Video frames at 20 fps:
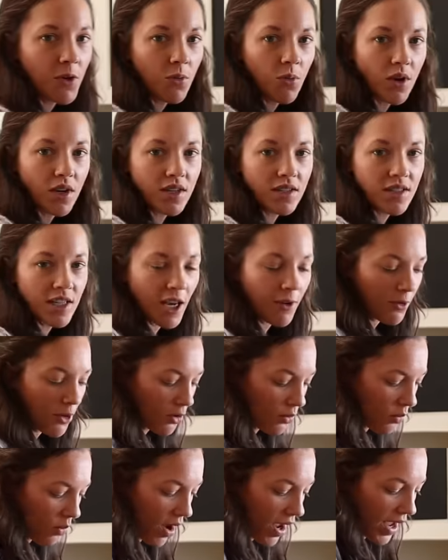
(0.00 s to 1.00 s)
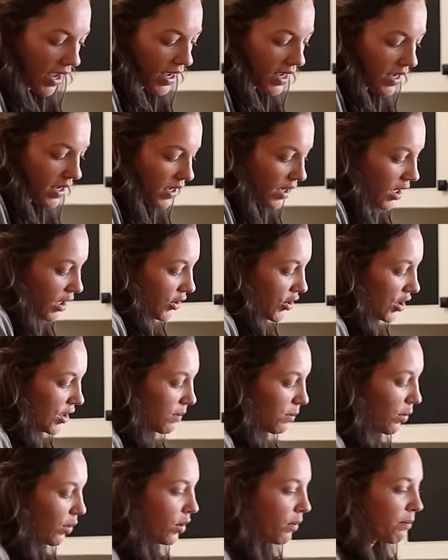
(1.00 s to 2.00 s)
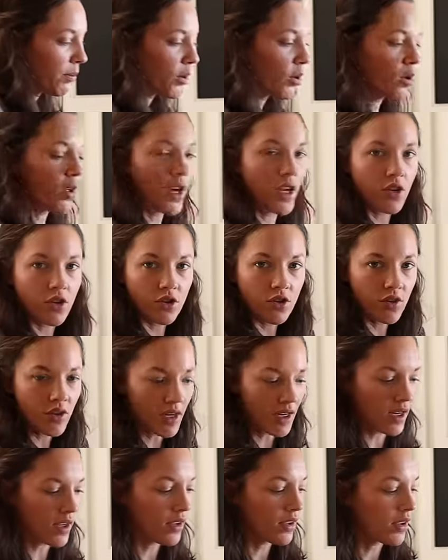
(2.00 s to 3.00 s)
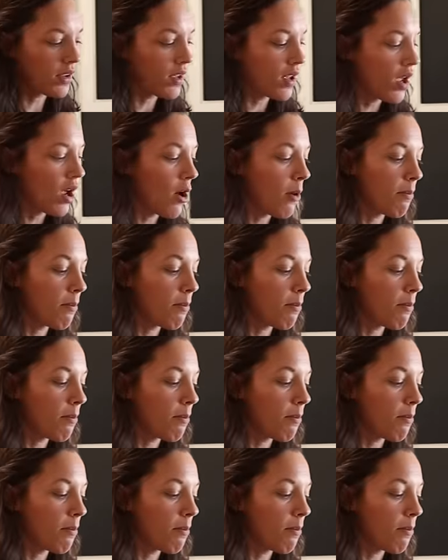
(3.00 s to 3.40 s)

If you want to save your whey, just put a bowl underneath,